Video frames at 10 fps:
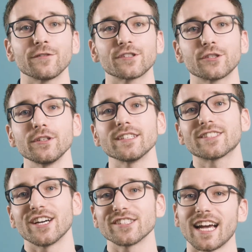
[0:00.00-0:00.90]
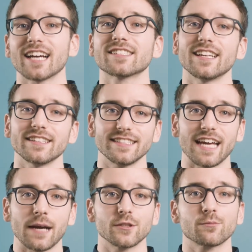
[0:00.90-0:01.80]
a student does accidentally
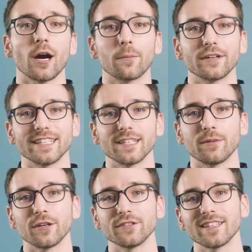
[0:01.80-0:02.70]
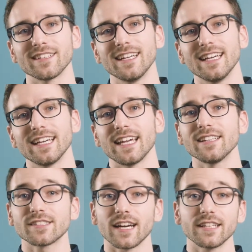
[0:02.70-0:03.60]
damage property in the building,
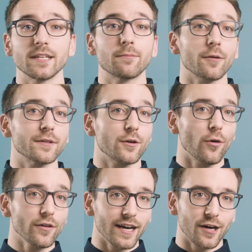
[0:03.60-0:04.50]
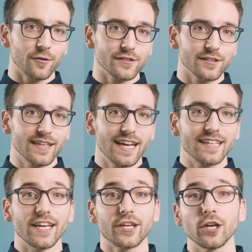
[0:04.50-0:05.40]
inside the apartment or out,
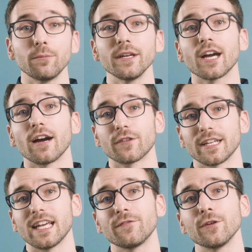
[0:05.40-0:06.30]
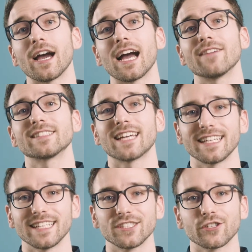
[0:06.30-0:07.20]
they could be covered if you have a
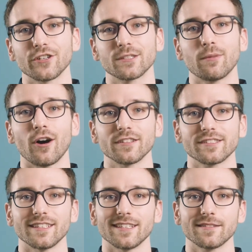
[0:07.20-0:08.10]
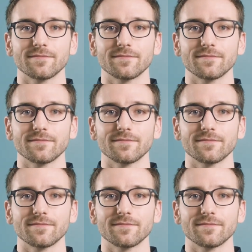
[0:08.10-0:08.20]
tenant insurance policy.